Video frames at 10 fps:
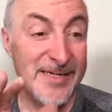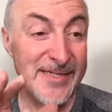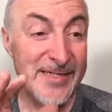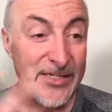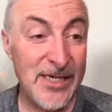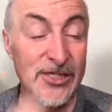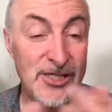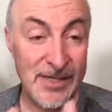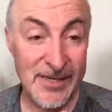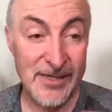the
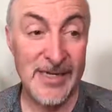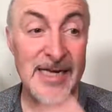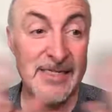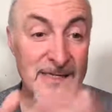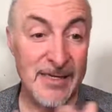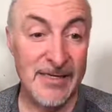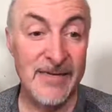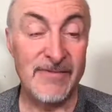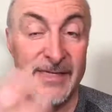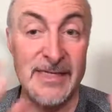teaching here, the lesson here,
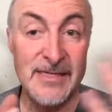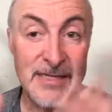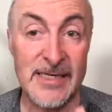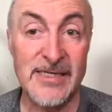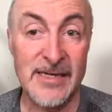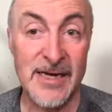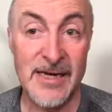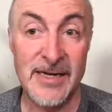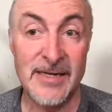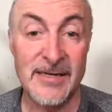the, the insight
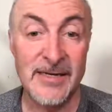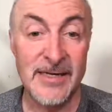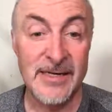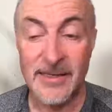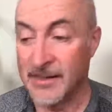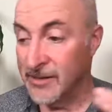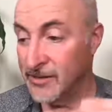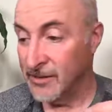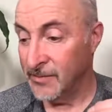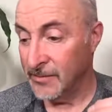here is,
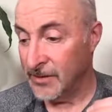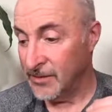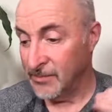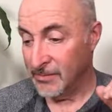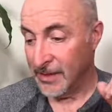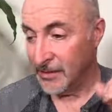you know what I'm going to do? Hang on a